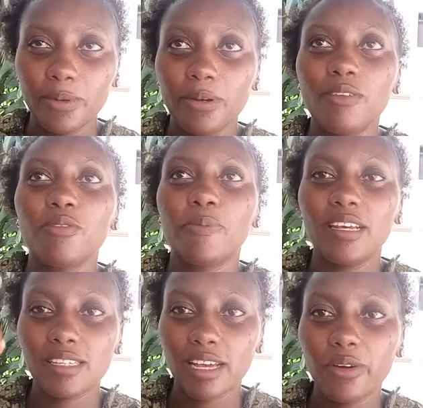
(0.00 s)
every
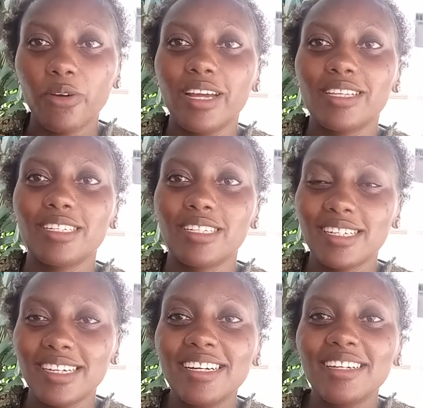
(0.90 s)
place I go I
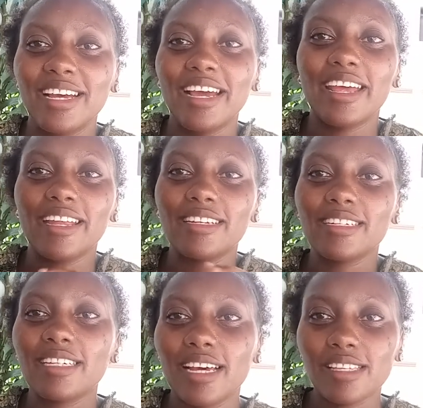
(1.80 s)
tick and
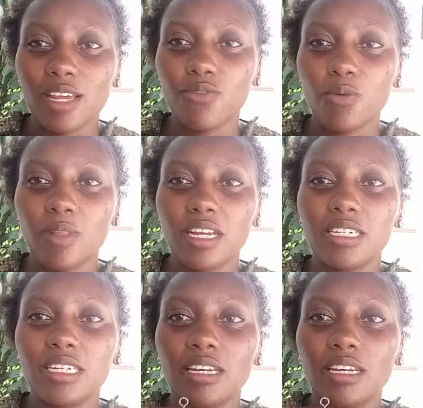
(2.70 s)
aside from that